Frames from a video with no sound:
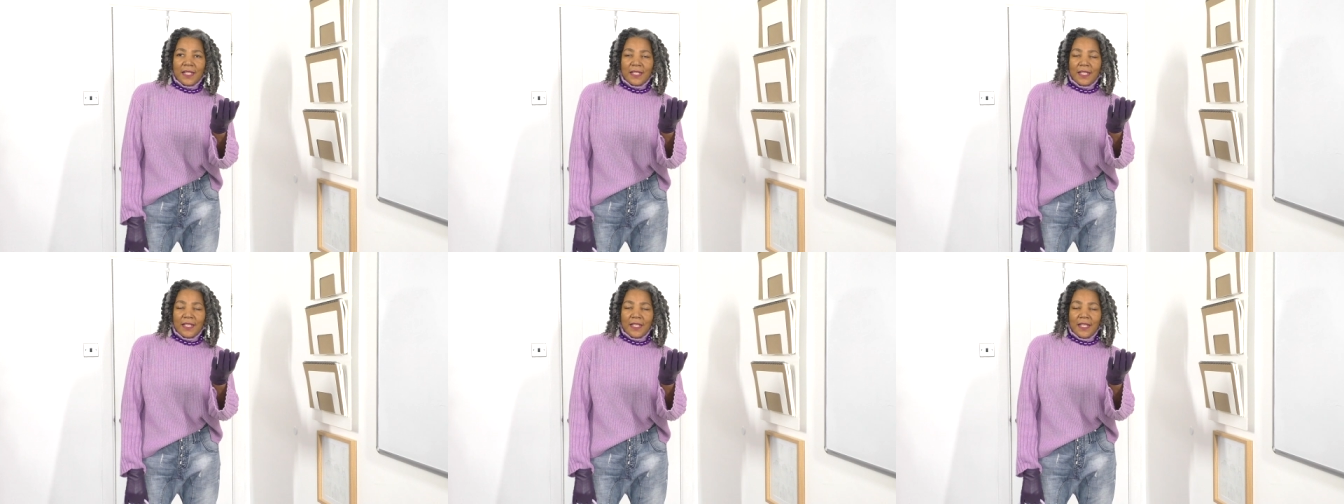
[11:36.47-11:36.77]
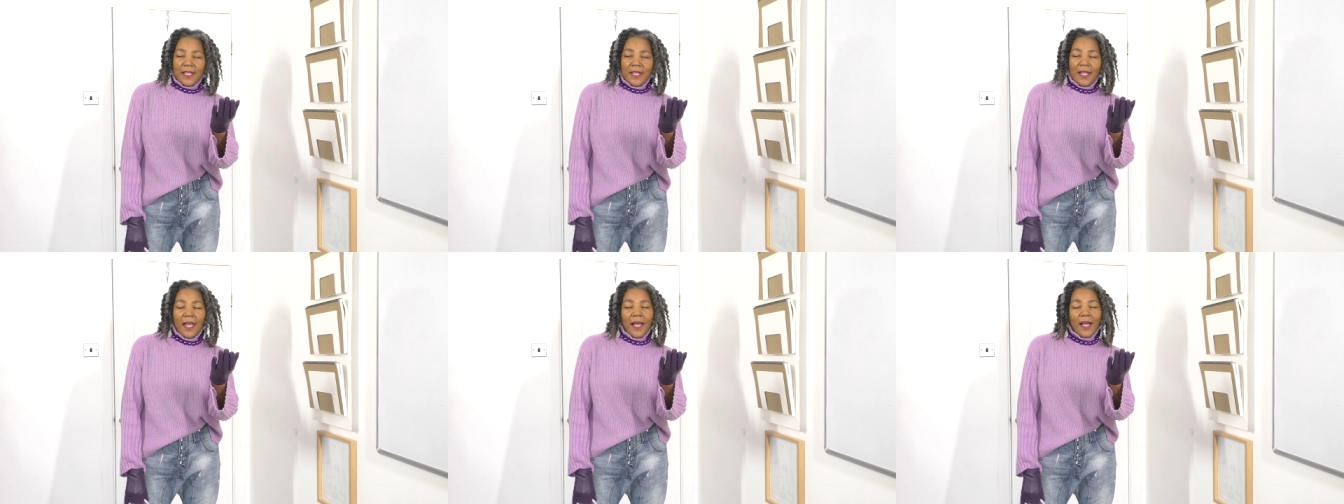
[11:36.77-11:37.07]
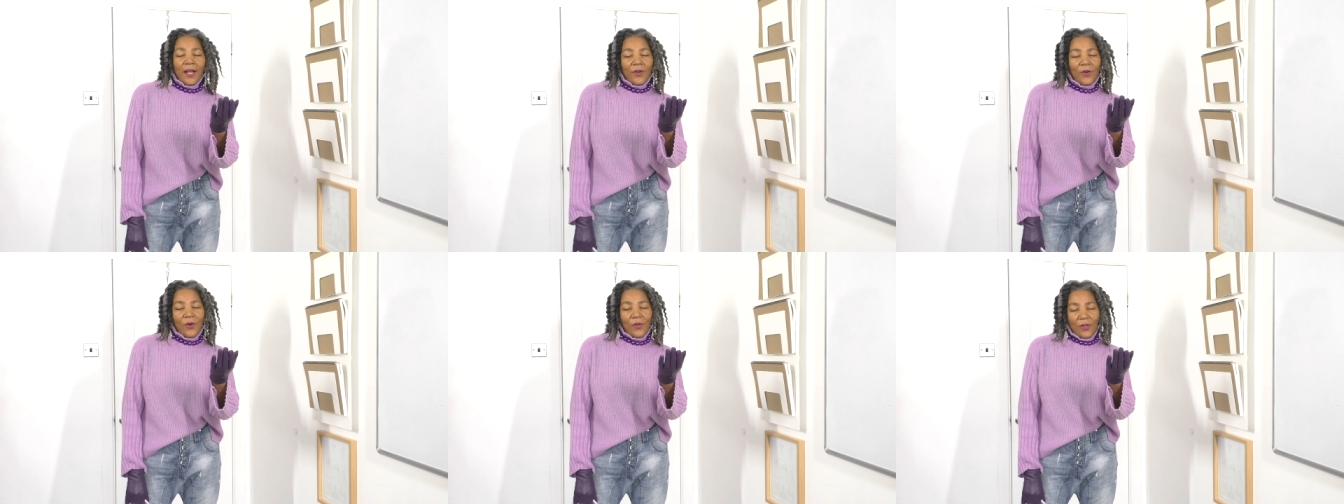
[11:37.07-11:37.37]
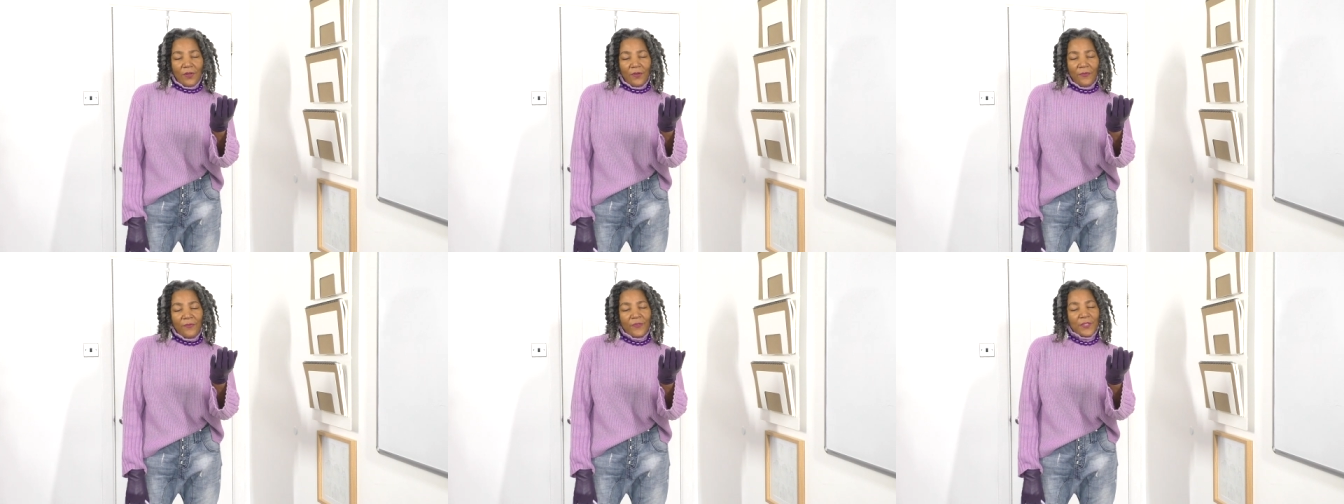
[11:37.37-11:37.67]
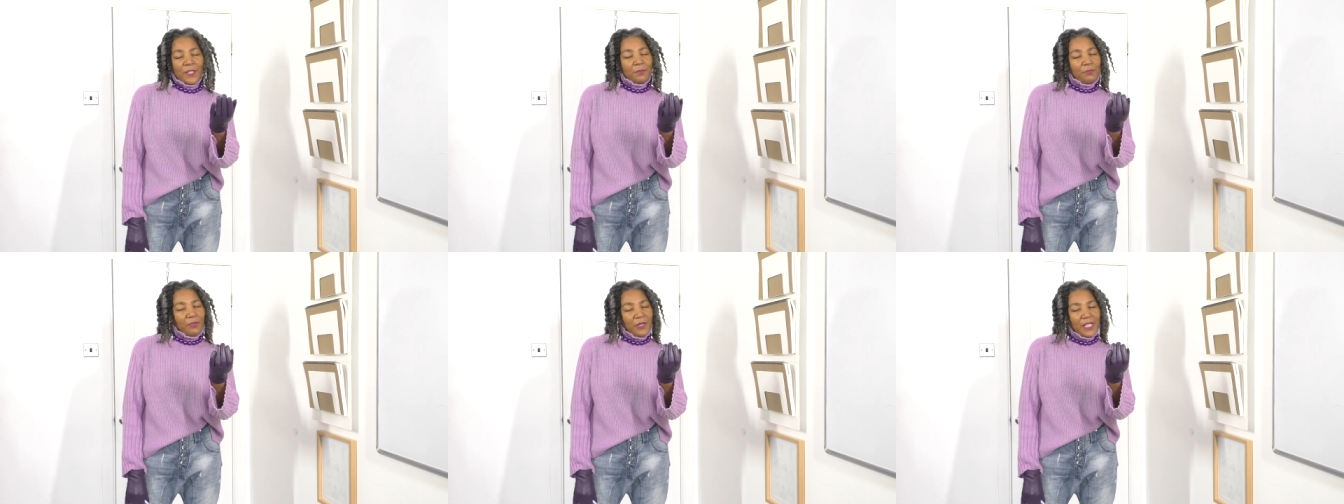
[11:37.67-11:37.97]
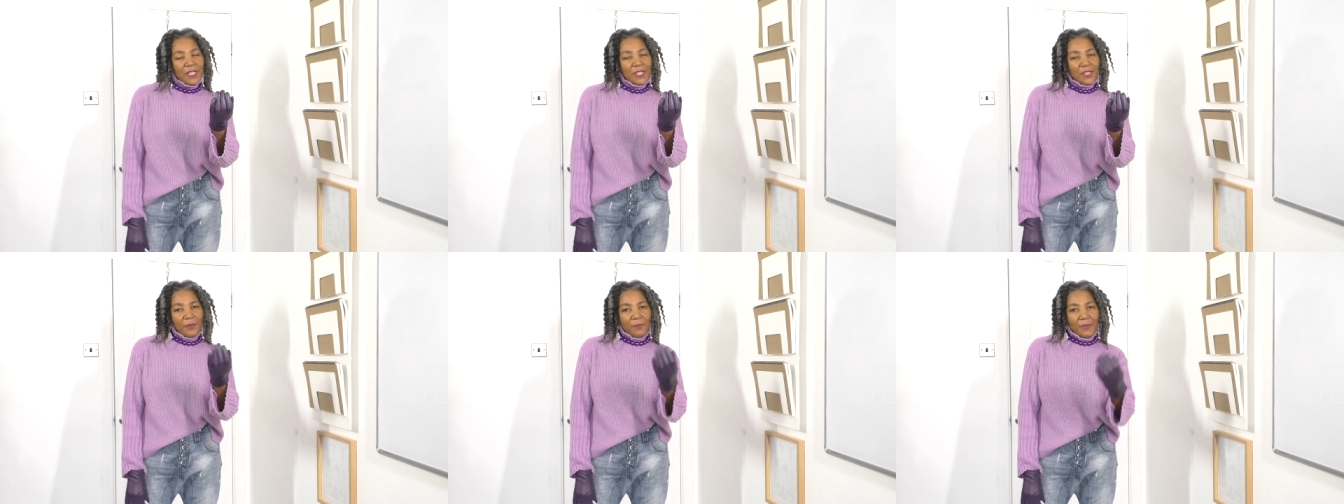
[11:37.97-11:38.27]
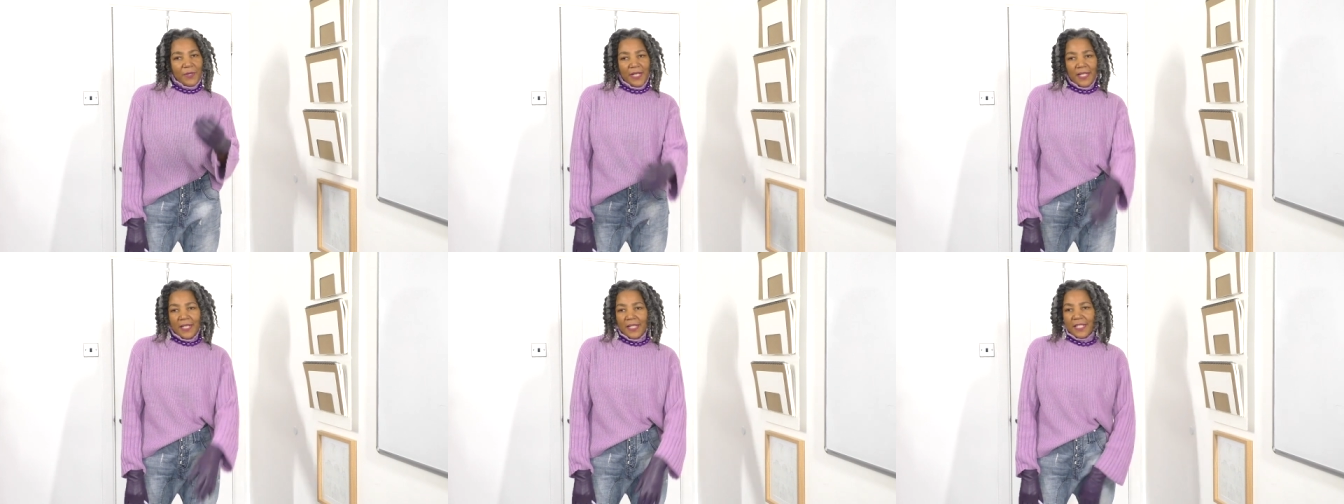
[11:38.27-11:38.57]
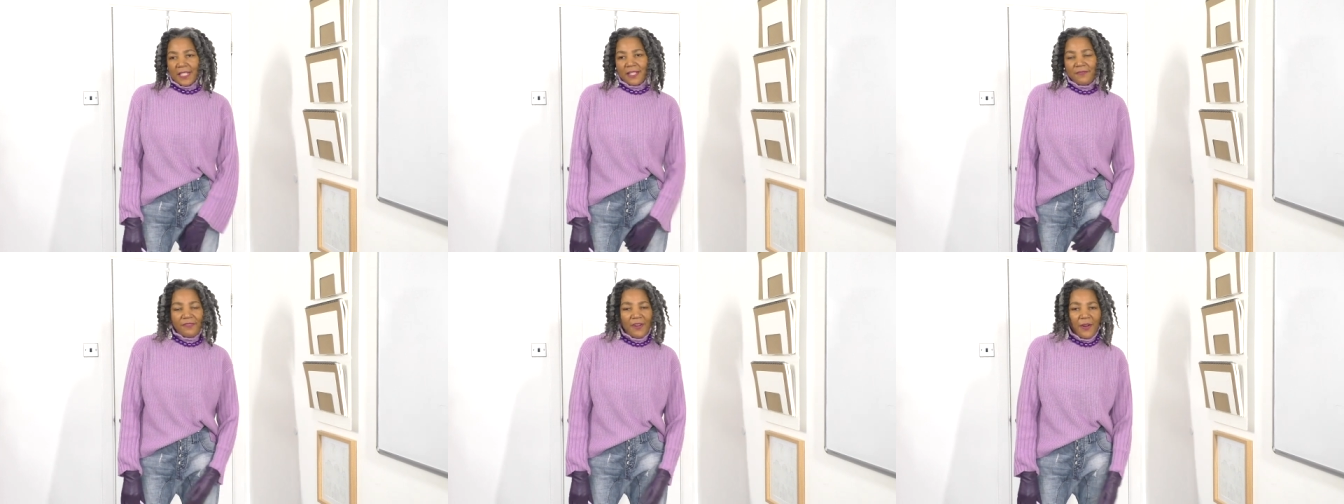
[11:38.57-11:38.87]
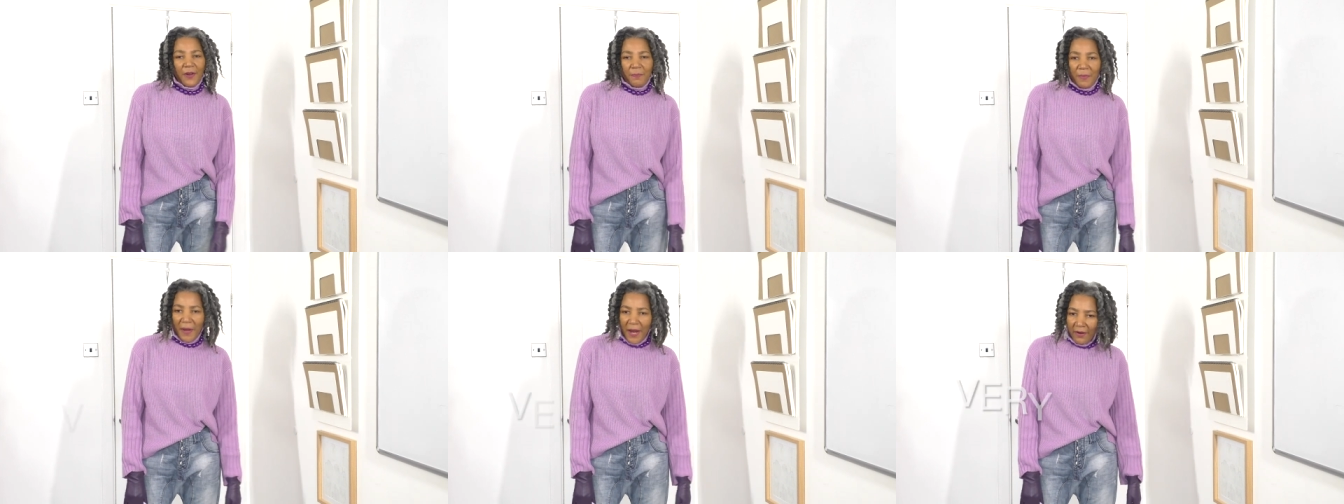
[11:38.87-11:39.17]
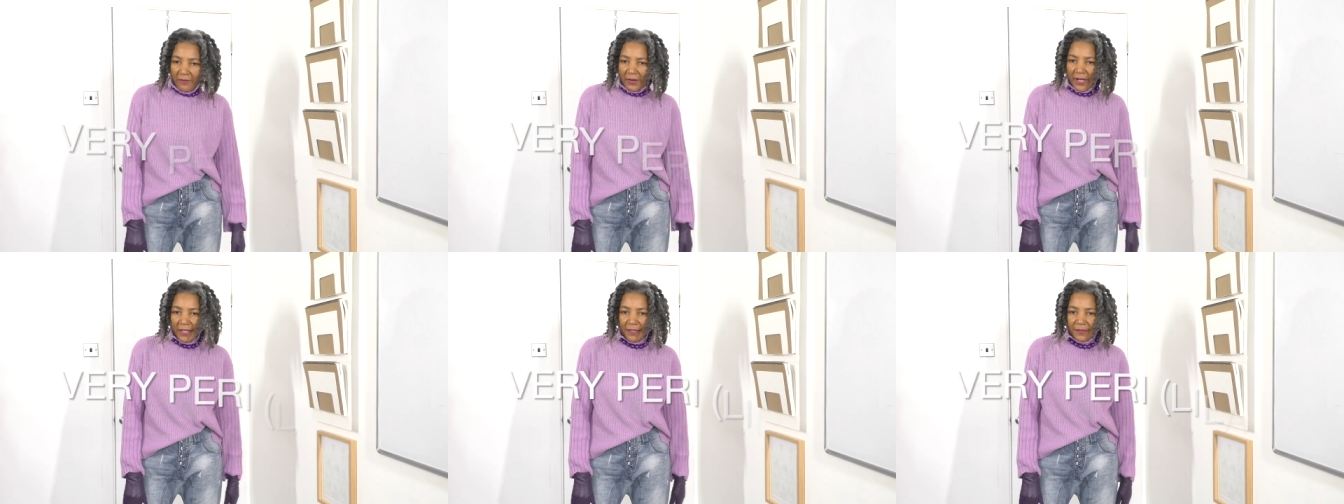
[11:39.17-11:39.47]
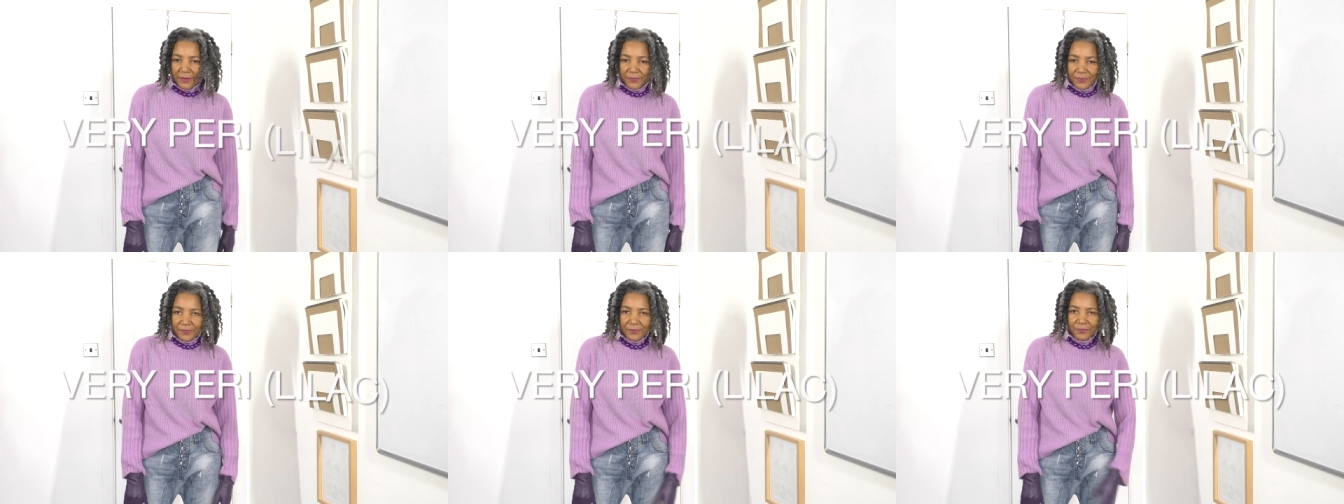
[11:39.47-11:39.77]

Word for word: the colour for spring summer is very peri,